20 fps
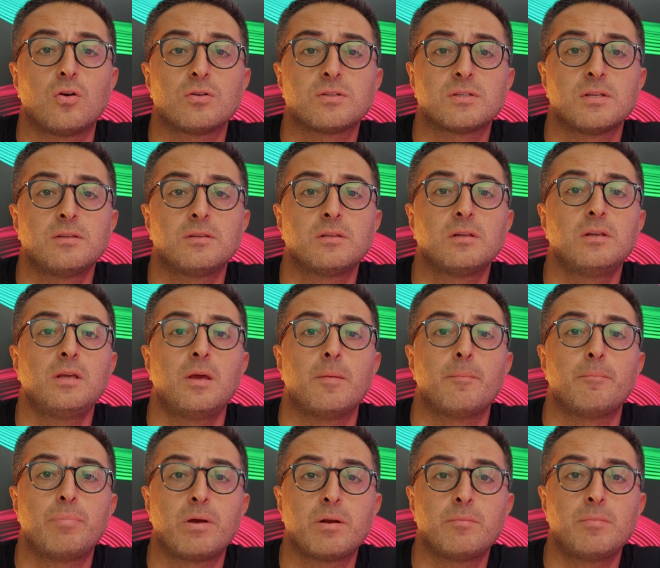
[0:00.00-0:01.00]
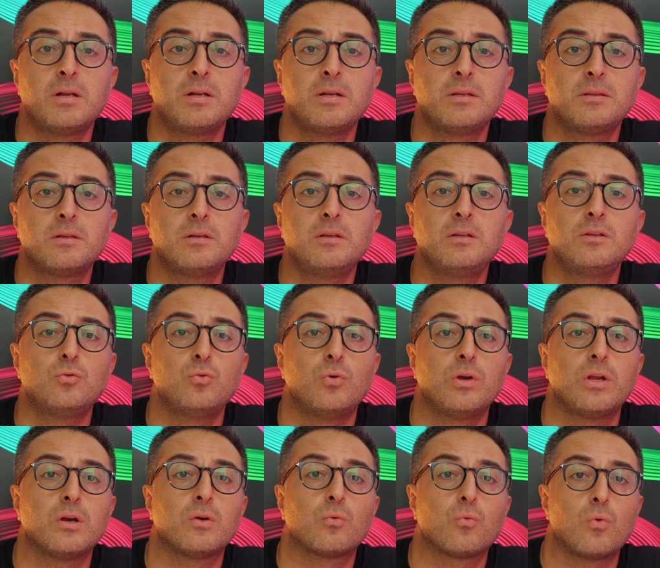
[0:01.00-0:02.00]
constantly and permanently
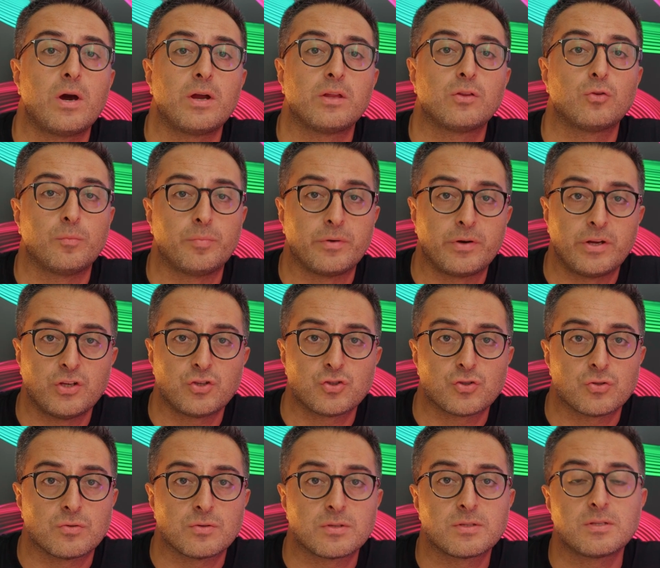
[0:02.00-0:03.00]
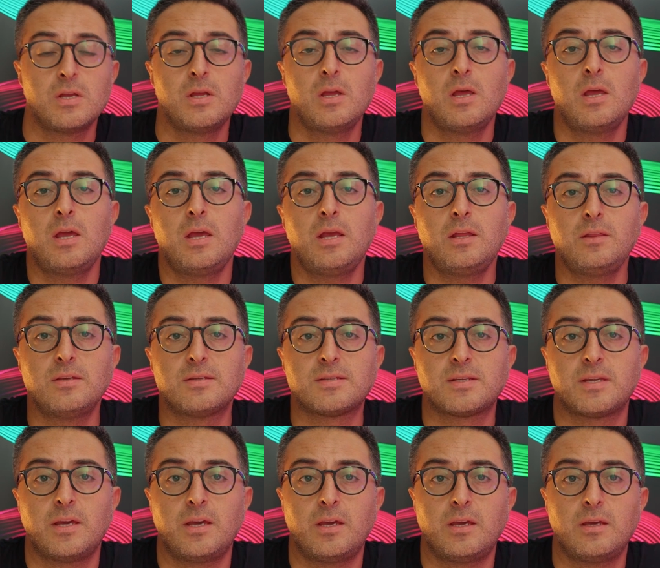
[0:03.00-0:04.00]
doing write operations. In
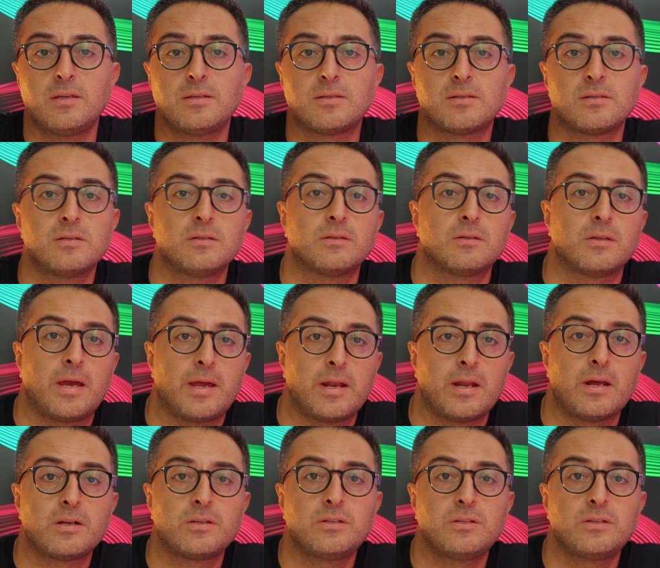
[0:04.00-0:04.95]
this case, an